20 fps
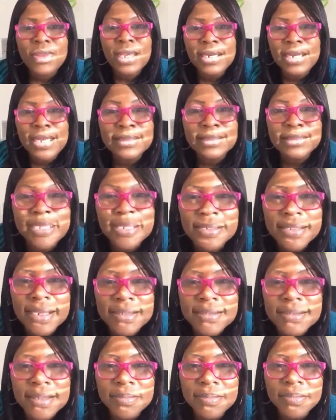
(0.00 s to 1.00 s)
That sounds
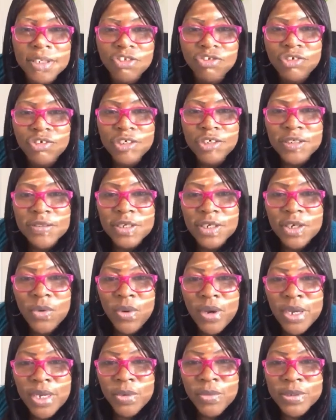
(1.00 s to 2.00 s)
like something Tresia
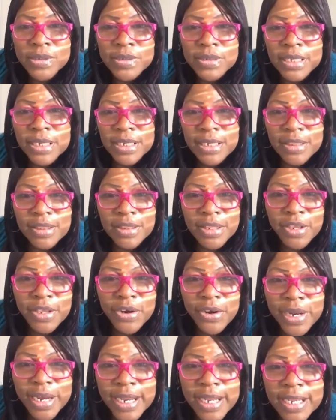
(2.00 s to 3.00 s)
Kwani would say.
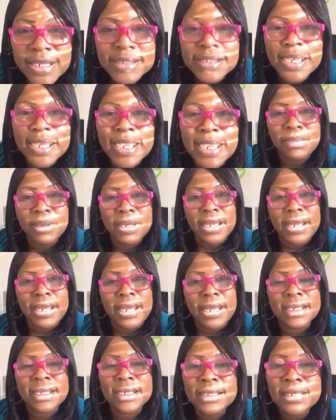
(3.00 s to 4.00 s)
They're
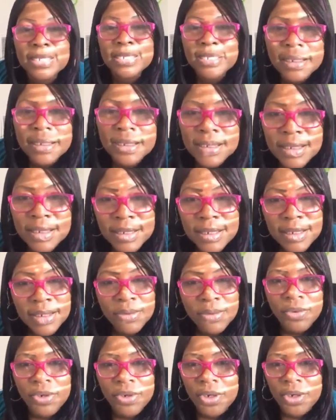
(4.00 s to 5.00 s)
anti-black.
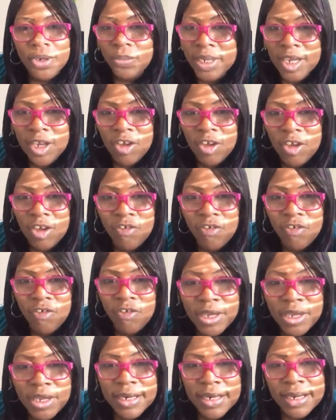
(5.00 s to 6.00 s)
Well, we ain't for
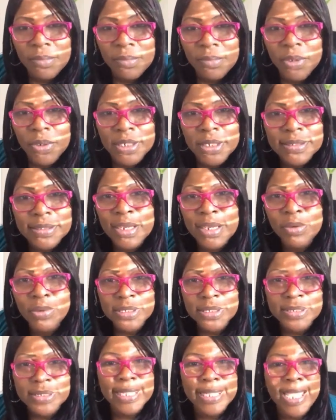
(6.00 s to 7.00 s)
that now, but this ain't what
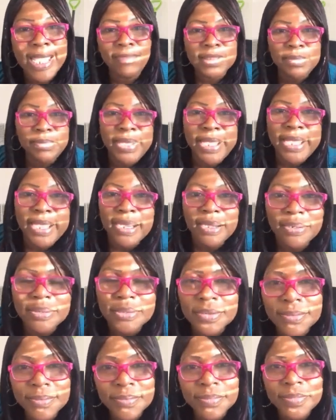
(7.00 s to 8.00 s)
this live is about.
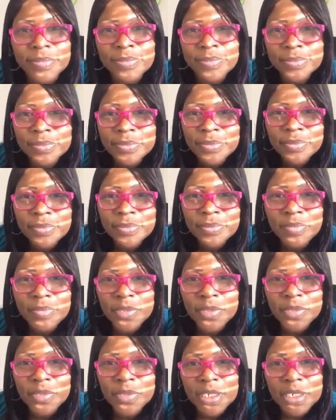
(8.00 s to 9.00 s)

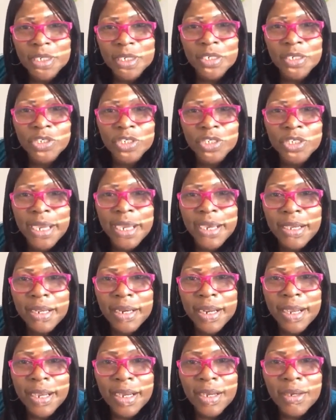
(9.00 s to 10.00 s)
Nicole,
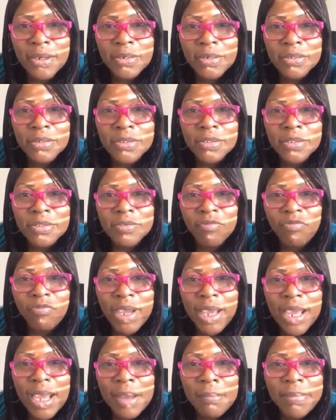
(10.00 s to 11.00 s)
shout
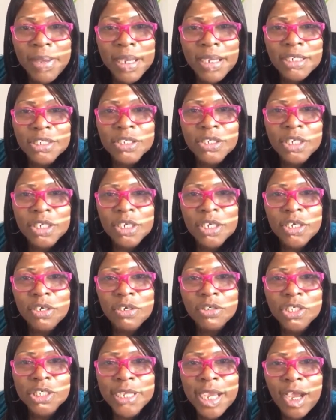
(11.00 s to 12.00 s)
Fire
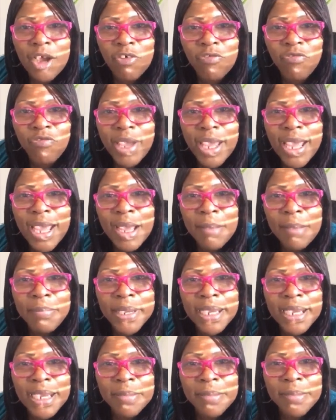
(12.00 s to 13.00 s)

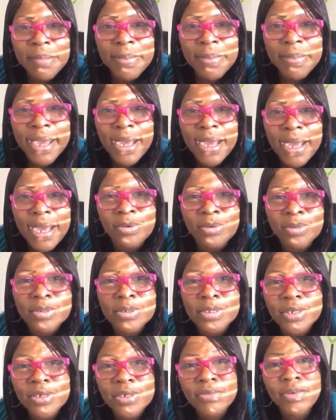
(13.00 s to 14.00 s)
Babe out.
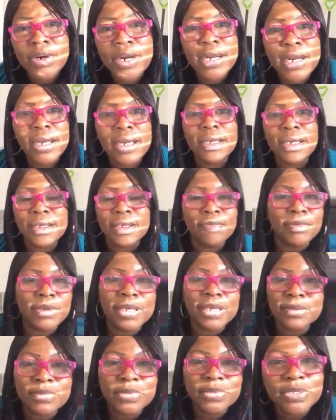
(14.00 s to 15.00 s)
All right. If
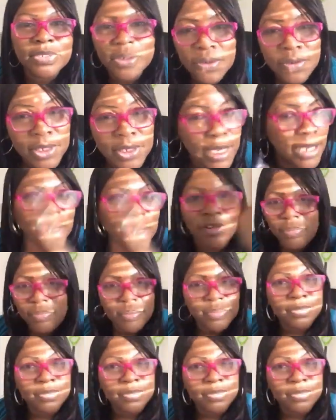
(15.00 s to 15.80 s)
that's what, okay.